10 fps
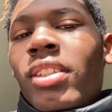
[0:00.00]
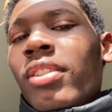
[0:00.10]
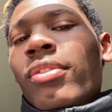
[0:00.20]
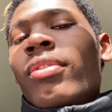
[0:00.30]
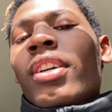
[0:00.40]

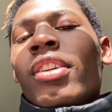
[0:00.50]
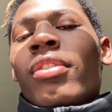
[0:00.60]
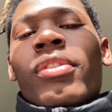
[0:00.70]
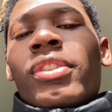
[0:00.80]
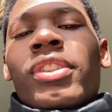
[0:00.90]
do nothing.
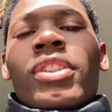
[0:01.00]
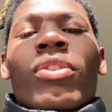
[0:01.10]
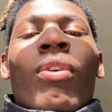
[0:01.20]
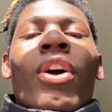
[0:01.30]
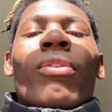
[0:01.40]
you I'm just gonna
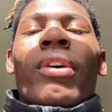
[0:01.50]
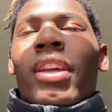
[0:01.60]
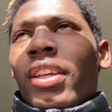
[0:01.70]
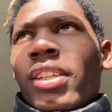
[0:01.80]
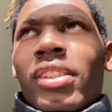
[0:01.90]
walk
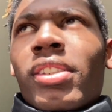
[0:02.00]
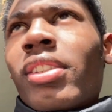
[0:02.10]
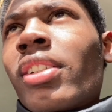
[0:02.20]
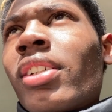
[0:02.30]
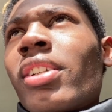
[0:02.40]
away.
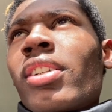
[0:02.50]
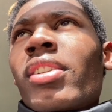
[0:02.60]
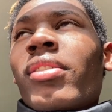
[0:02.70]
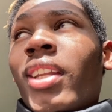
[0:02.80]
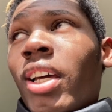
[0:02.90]

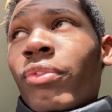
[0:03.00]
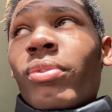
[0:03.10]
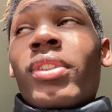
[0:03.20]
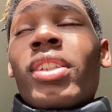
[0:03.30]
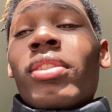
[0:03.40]
Now if
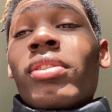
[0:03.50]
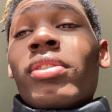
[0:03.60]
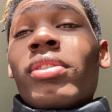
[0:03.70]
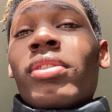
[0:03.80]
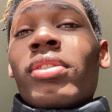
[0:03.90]
you keep
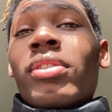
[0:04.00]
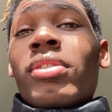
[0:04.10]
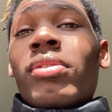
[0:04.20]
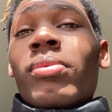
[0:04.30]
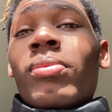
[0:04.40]

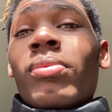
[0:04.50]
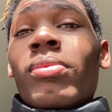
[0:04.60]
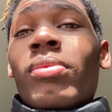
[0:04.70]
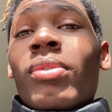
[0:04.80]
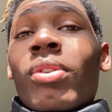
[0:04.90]

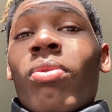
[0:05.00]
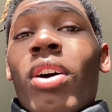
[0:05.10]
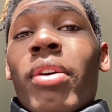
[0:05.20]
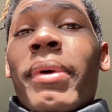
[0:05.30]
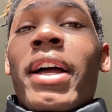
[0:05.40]
you know,
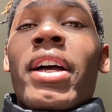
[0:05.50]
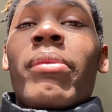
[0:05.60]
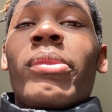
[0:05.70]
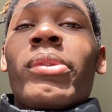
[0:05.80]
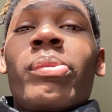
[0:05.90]
walk
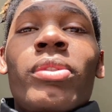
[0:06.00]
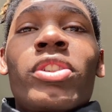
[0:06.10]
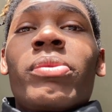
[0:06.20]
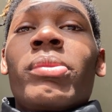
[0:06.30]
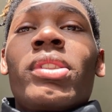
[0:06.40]
behind me,
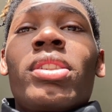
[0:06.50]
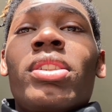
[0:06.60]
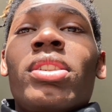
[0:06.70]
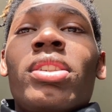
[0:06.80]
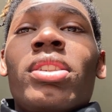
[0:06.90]
push me,
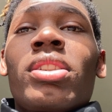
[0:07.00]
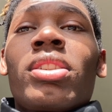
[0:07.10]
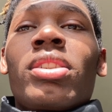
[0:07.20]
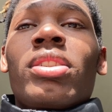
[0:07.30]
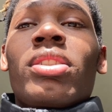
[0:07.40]

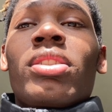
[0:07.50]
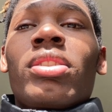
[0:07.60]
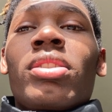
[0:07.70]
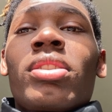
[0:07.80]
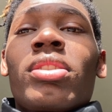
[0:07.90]

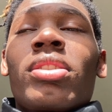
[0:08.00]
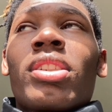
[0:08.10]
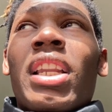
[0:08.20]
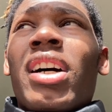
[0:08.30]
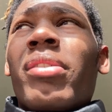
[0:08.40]

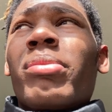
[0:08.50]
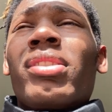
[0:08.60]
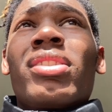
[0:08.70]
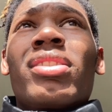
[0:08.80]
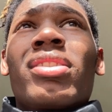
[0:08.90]
slap
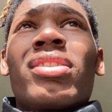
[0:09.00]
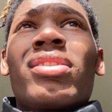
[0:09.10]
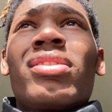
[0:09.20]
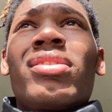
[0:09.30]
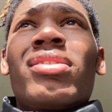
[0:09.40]
me,
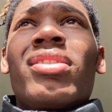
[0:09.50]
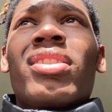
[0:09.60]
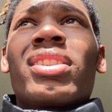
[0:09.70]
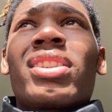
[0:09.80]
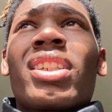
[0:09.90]
or you know
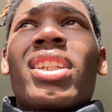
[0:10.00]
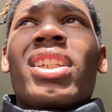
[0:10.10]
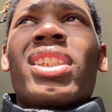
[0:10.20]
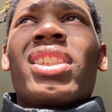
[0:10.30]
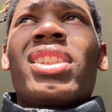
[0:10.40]
what I'm
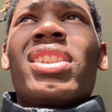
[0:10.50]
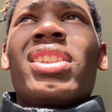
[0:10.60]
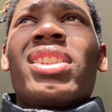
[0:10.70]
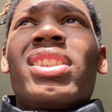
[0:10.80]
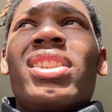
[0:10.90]
saying?
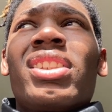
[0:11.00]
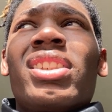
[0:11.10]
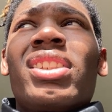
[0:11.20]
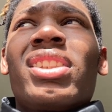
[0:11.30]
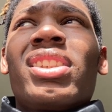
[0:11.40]

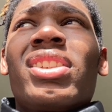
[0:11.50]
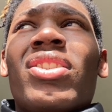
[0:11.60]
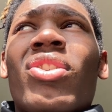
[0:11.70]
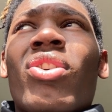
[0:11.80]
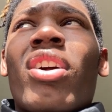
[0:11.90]

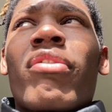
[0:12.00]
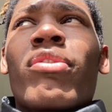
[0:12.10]
Or if